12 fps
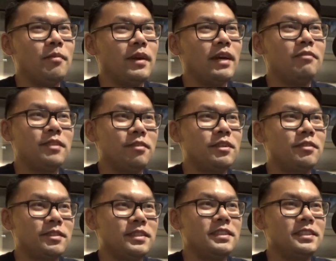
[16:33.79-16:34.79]
I mean, I've
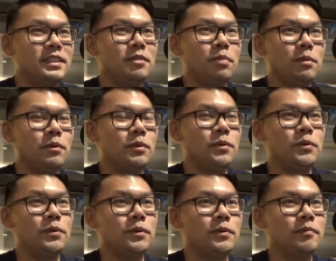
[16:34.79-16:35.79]
definitely seen people
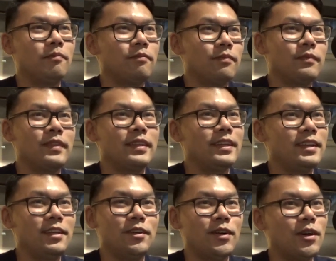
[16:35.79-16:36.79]
who,
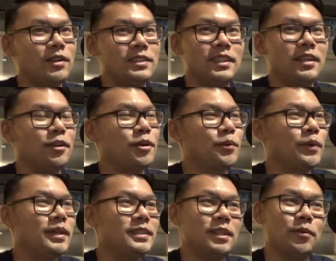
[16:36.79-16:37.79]
you know, are set in their
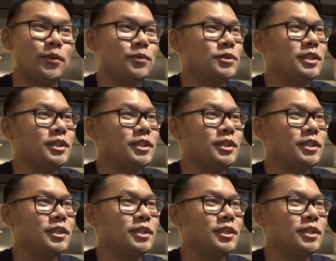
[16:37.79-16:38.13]
way and they won't